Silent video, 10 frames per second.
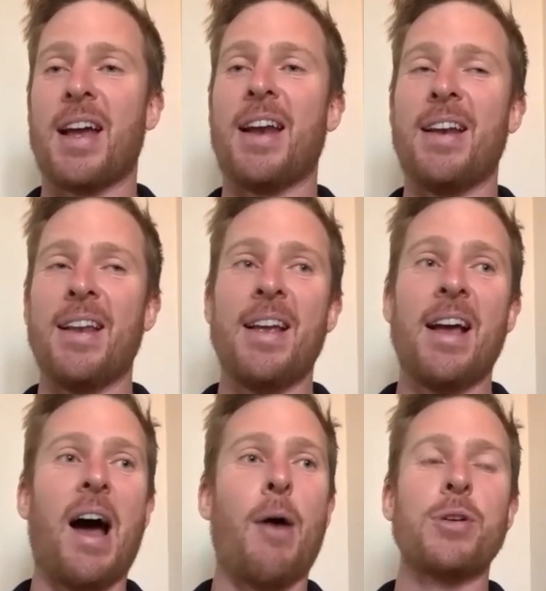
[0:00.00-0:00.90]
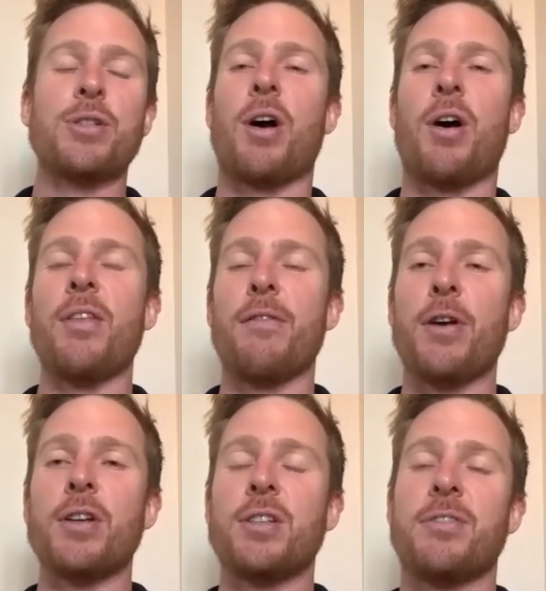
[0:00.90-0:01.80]
And I was on the
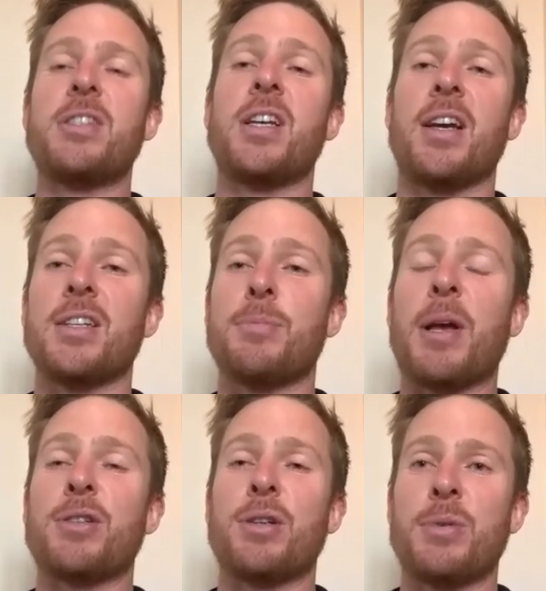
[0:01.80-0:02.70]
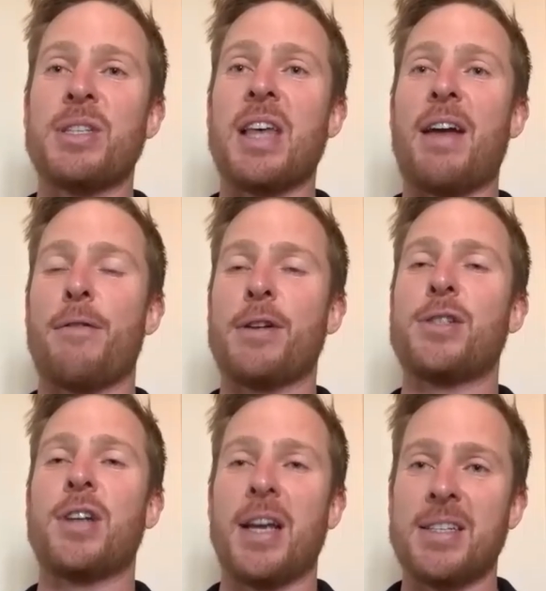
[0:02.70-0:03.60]
verge of tears because it was that
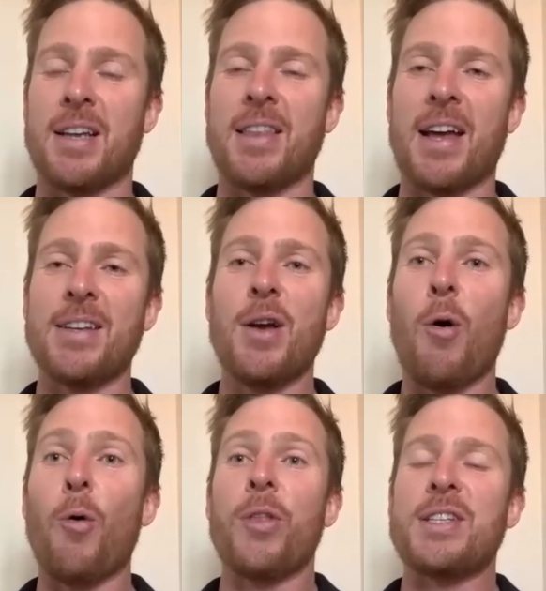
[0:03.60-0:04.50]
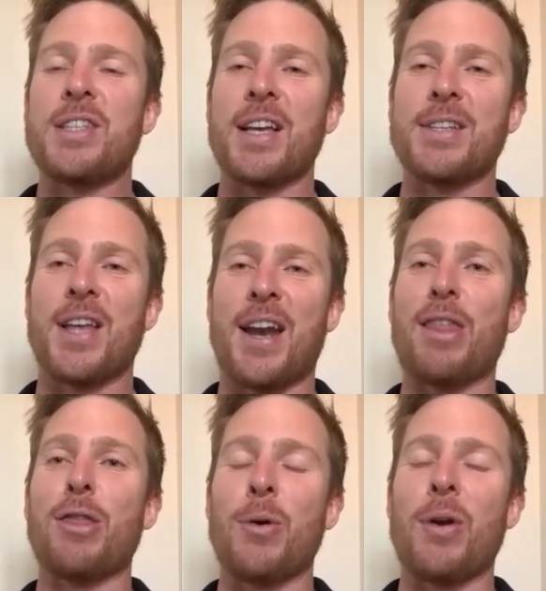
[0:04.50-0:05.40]
frustrating that all these things that I
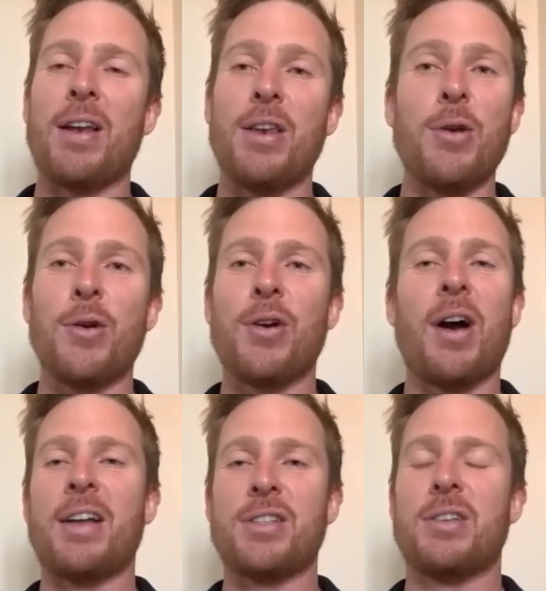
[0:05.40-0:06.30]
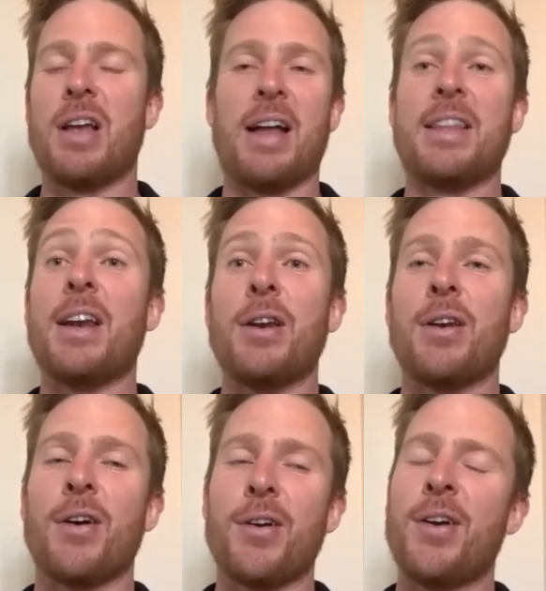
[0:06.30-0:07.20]
thought I knew, I didn't
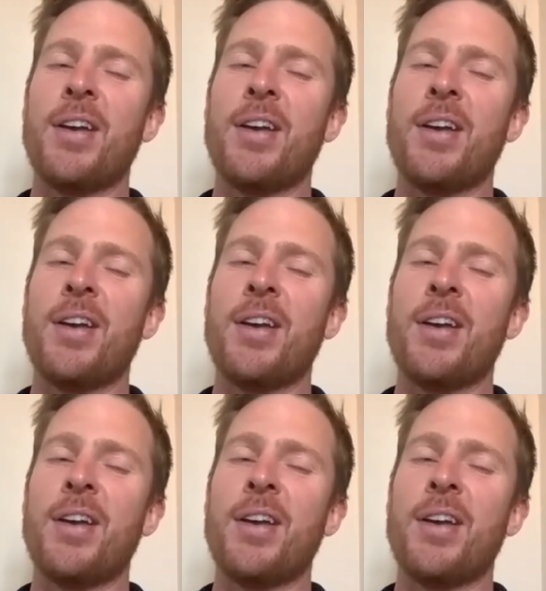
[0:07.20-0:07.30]
know.